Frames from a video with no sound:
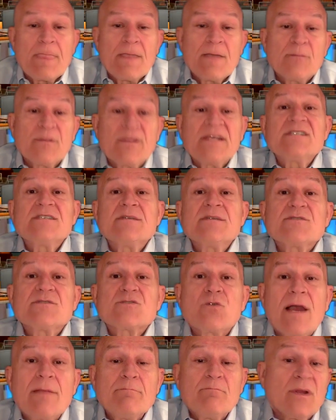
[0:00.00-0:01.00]
Please
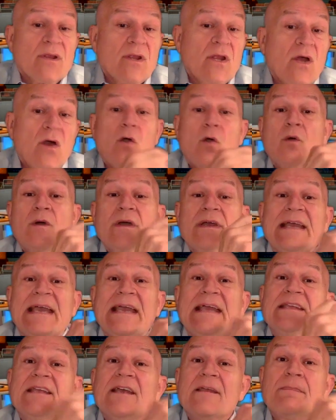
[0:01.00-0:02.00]
subscribe below
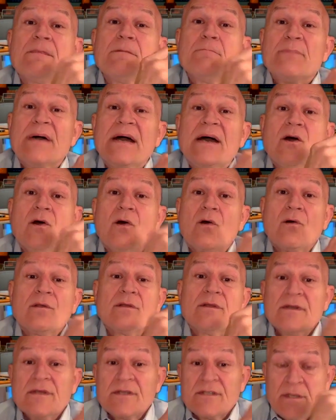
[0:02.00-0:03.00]
and hit the bell
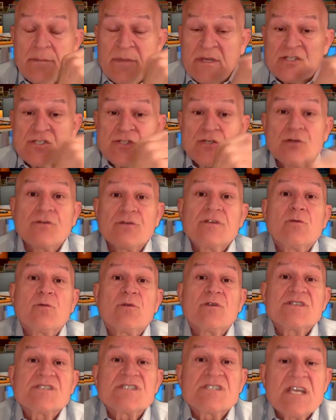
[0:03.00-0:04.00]
to be sure you
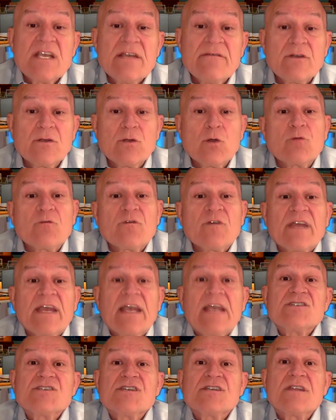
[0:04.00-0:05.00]
receive a
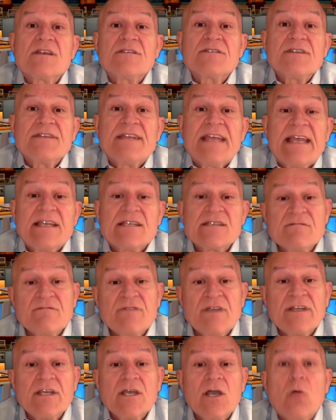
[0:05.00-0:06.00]
notification that today's
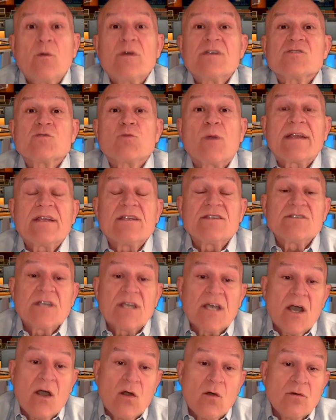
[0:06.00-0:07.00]
video is ready to
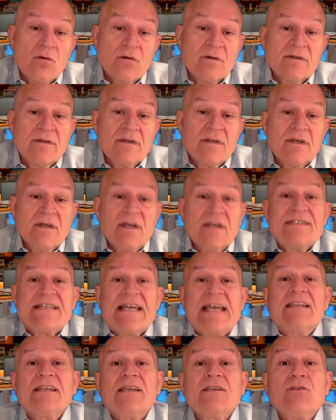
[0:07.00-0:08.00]
go.
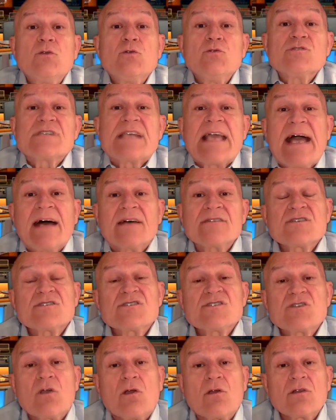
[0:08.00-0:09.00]
Daily newscasts
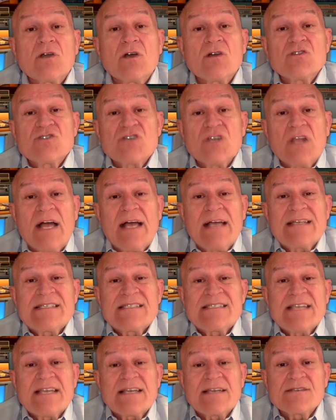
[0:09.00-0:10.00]
start on July
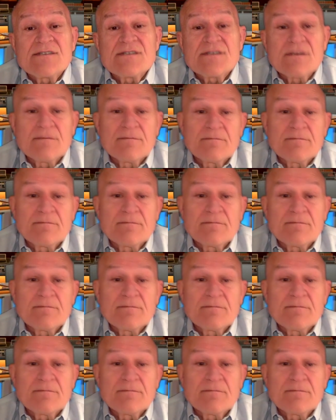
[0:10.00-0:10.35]
sixth.